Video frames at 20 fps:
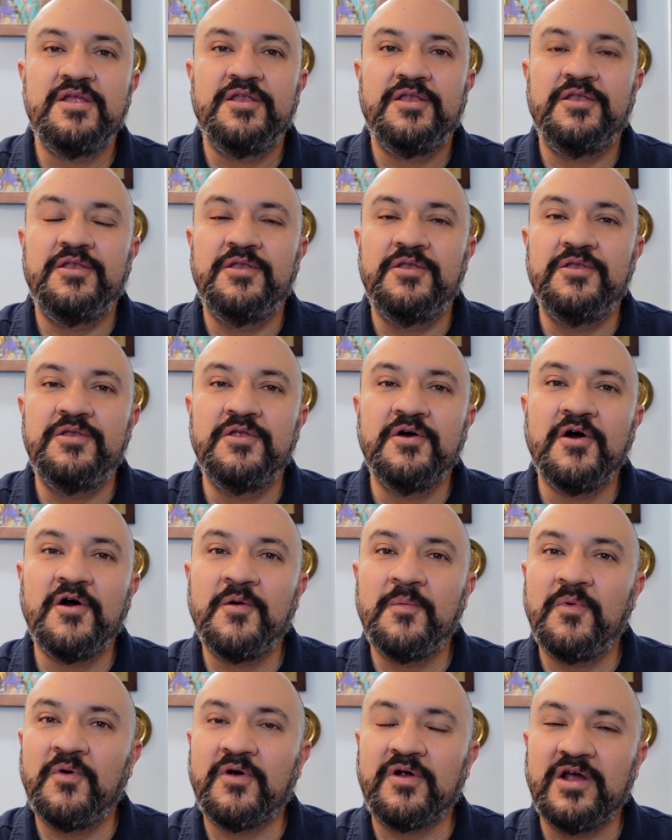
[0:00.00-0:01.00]

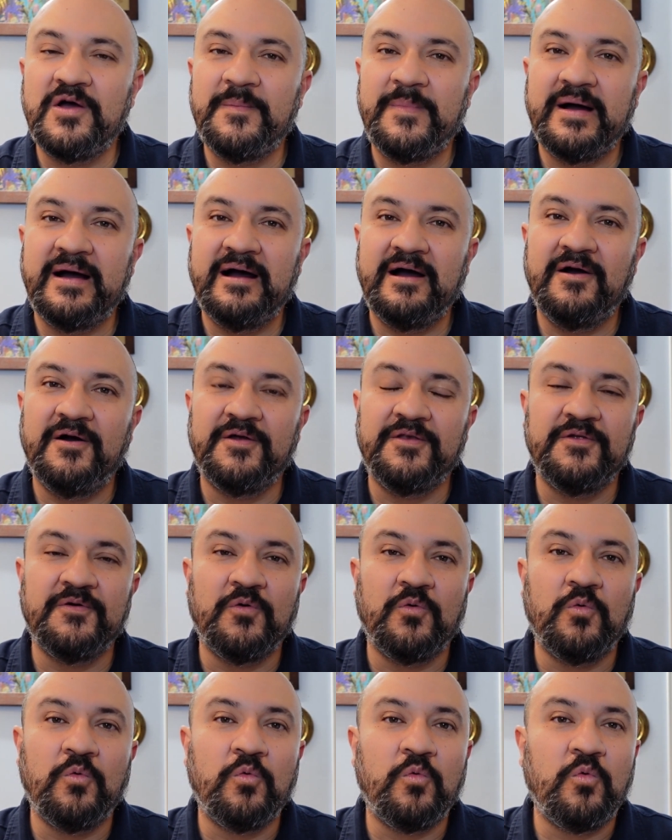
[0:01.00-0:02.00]
know more about
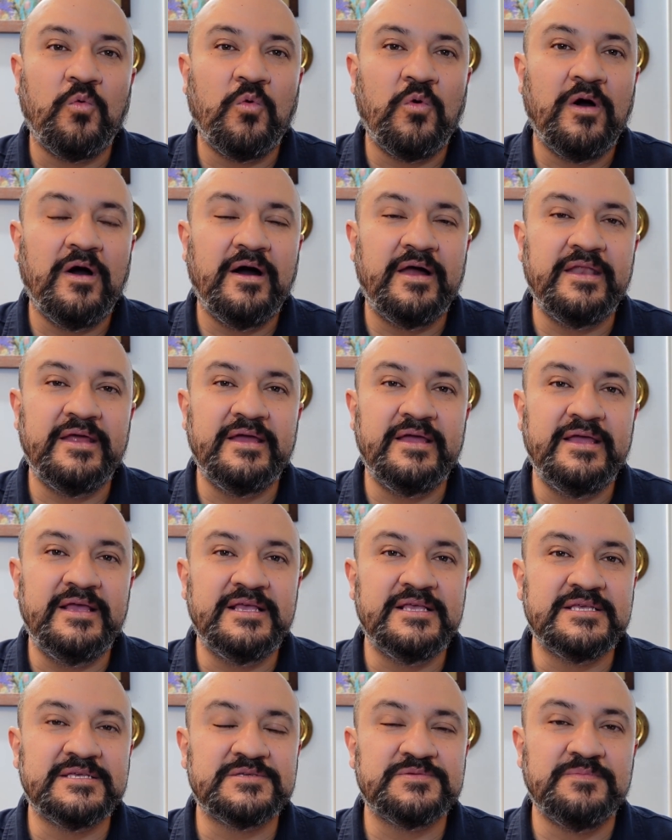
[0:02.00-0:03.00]
what
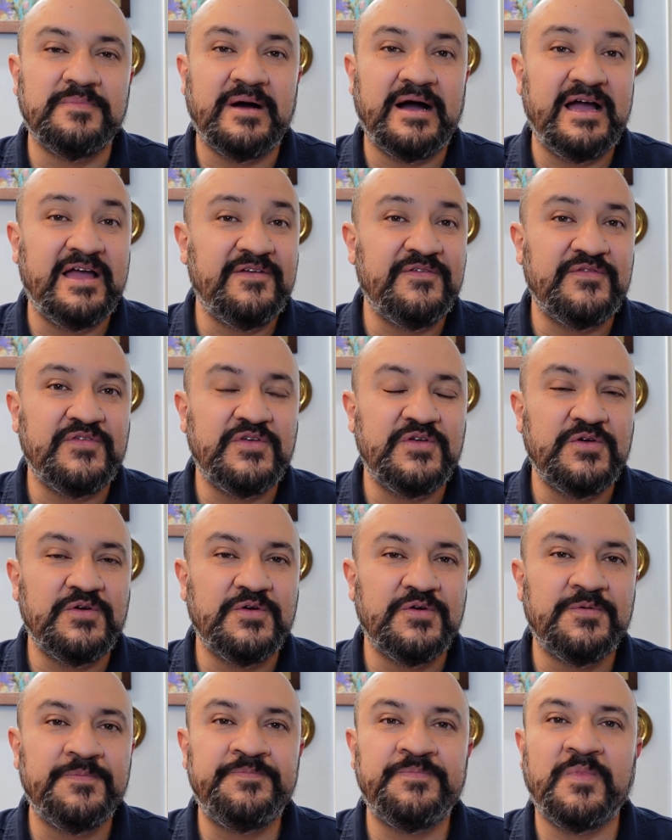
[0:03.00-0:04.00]
is my
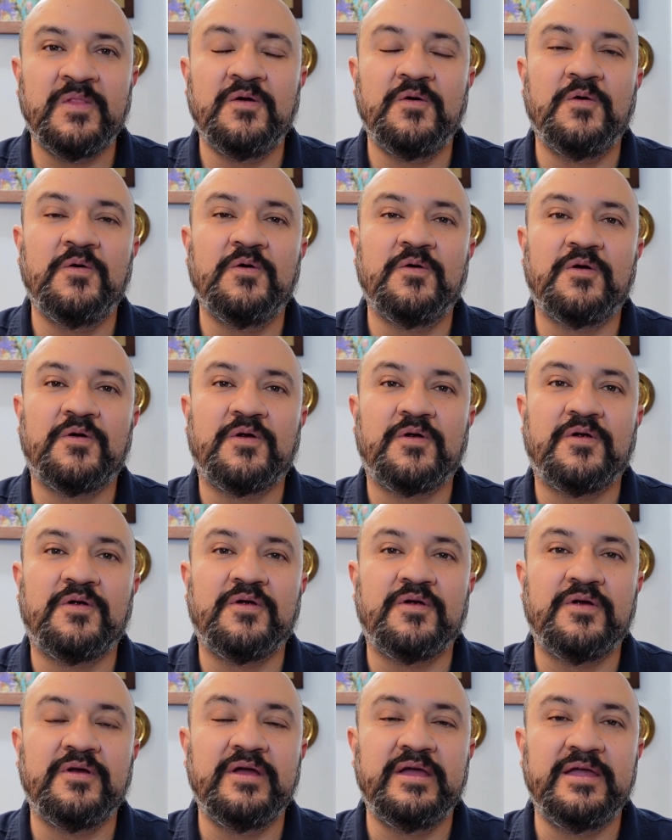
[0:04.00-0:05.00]
view
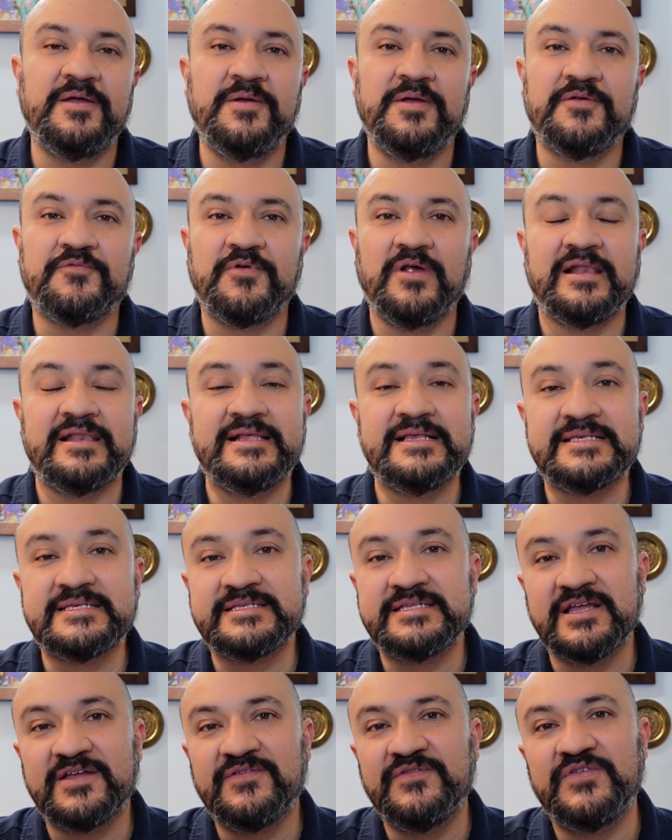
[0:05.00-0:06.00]
or a
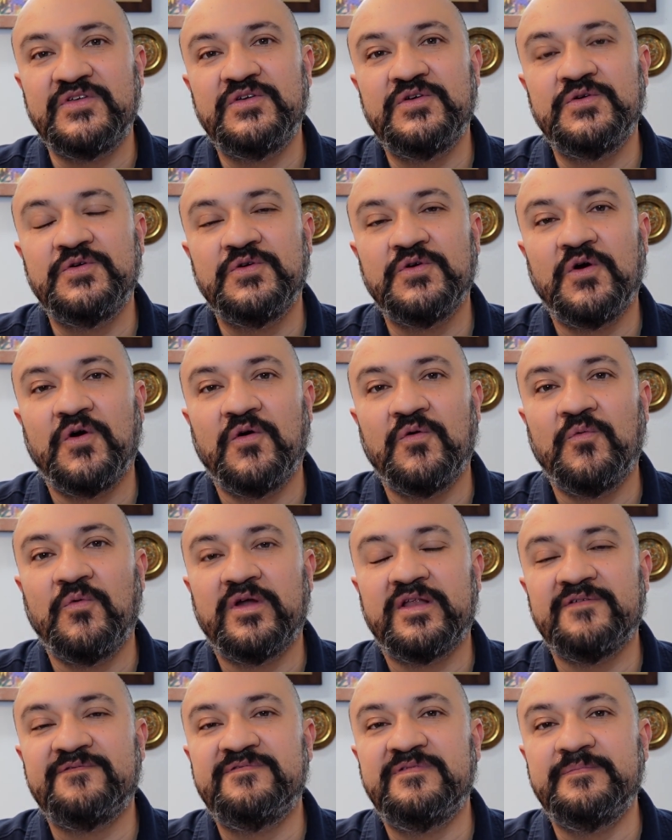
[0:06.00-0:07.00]
realistic view of
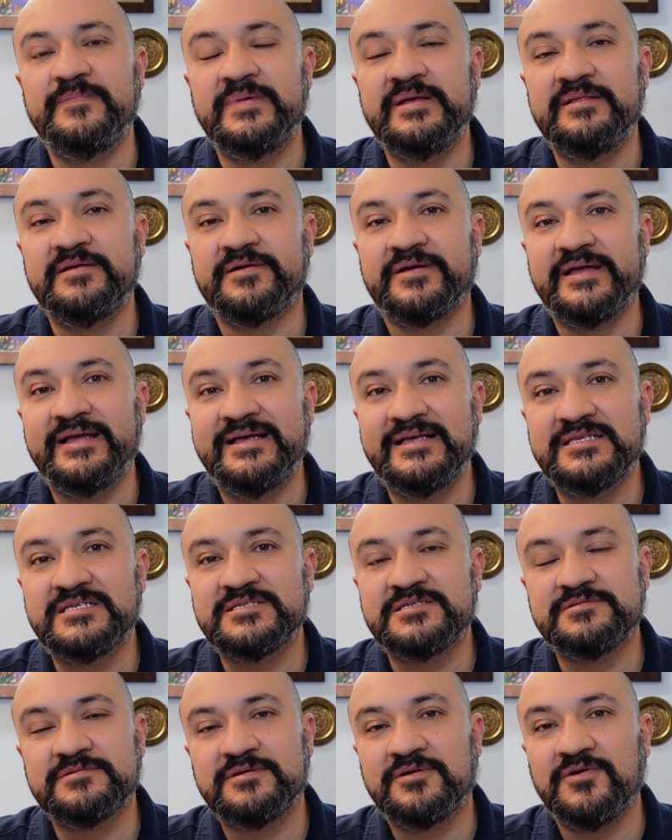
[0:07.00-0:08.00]
what a familiar
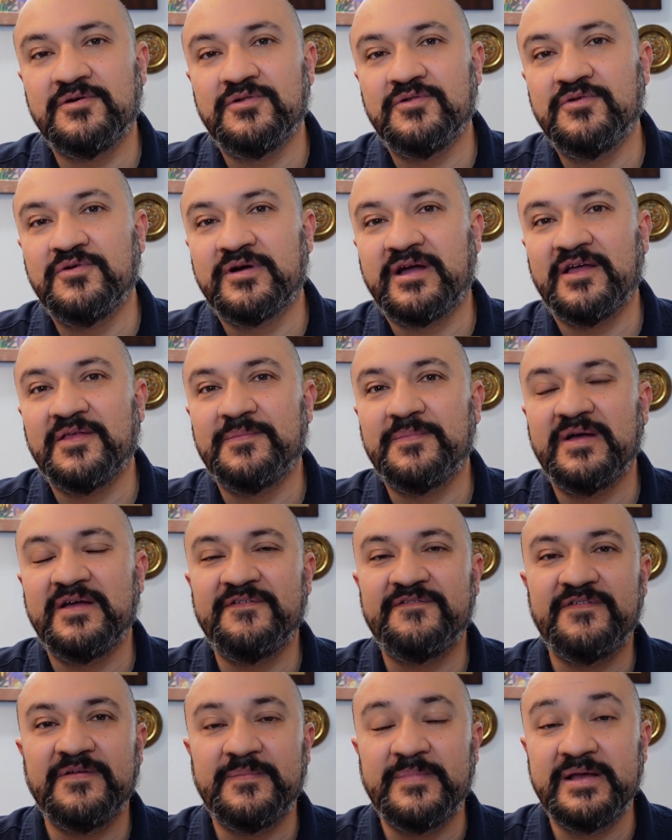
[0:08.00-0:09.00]
is, go look at my
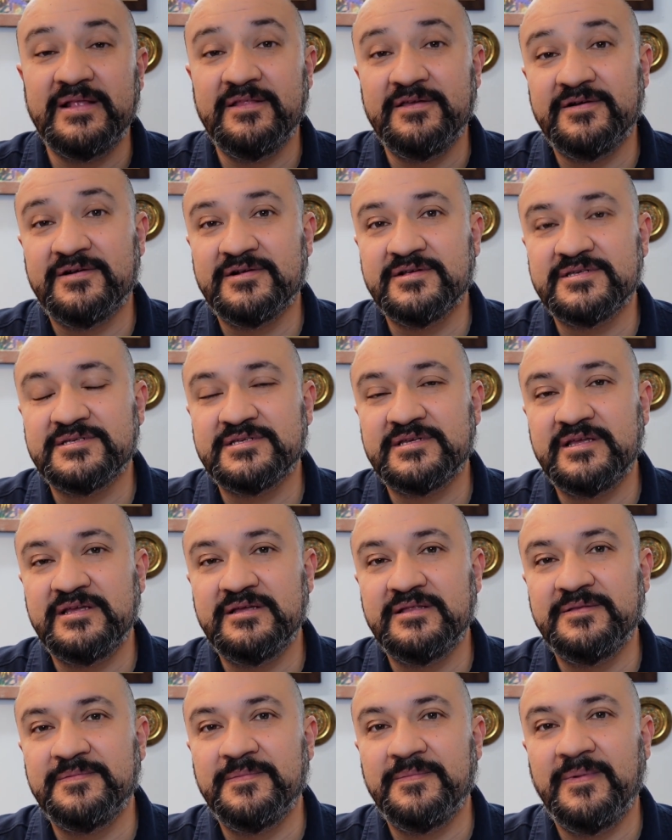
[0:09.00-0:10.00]
familiars
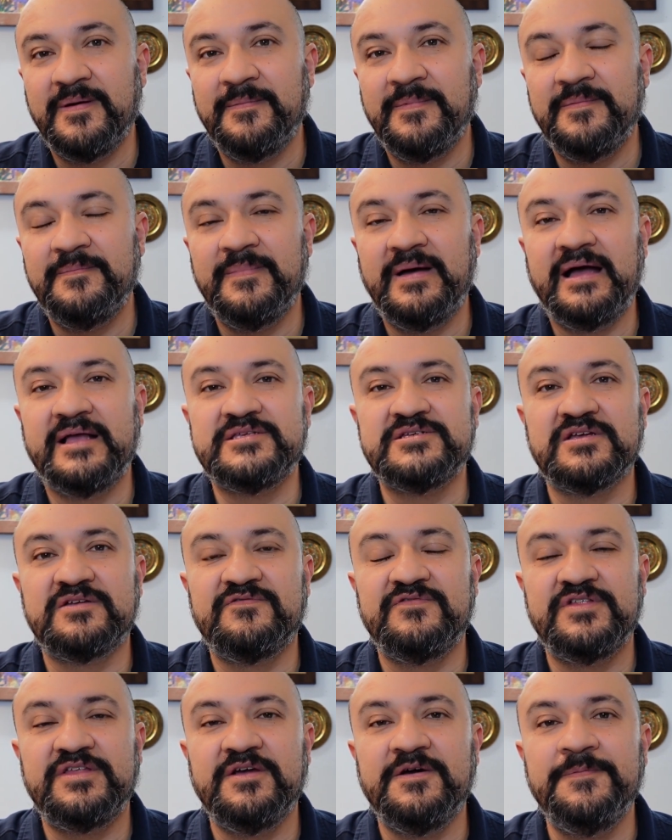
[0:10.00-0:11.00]
and I'm in magic
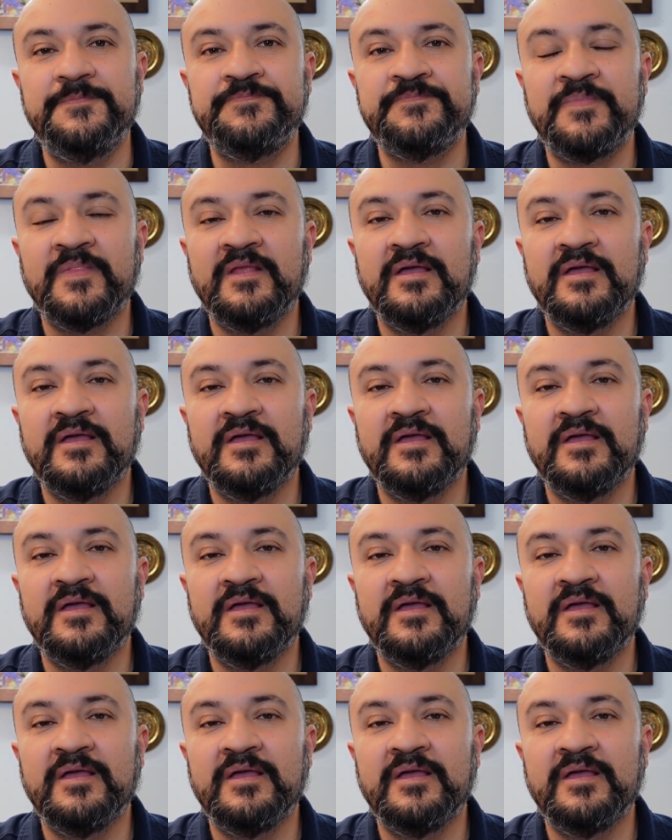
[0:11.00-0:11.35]
video.